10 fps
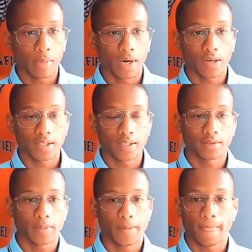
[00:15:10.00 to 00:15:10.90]

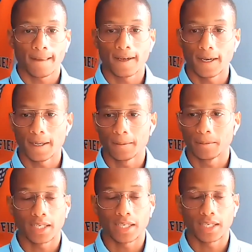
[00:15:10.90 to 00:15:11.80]
Maryland.
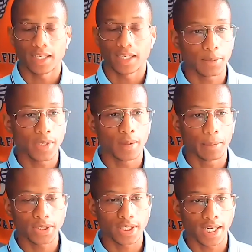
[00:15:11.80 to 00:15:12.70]
Got to meet a
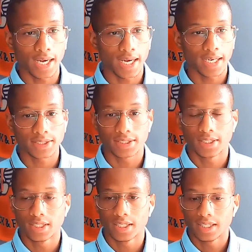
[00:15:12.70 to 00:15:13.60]
bunch of guys,
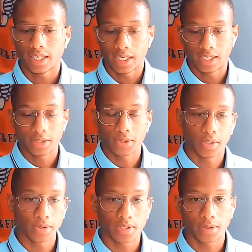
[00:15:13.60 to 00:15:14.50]
and
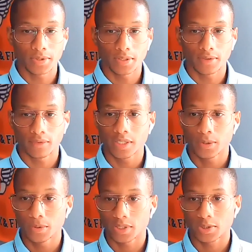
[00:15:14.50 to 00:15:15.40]
it was a really
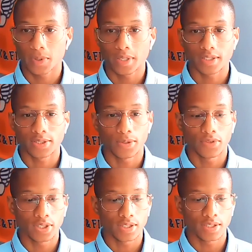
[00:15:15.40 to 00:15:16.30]
cool experience. So
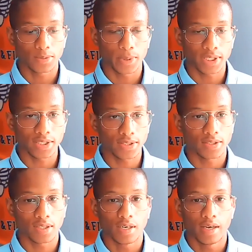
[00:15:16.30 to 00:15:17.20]
this
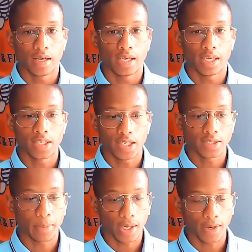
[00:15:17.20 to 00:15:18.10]
business, it
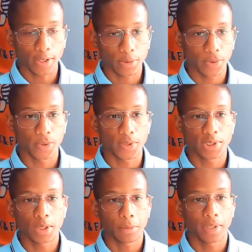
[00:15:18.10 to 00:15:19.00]
is about
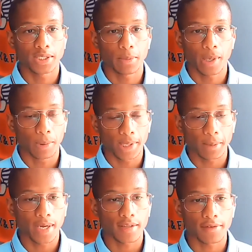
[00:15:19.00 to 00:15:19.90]
entrepreneurship. It's about
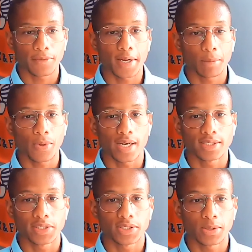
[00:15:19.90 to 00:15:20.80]
bringing back the free
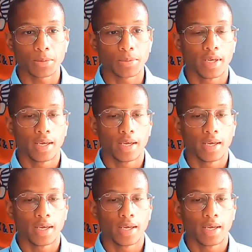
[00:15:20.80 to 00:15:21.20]
enterprise system.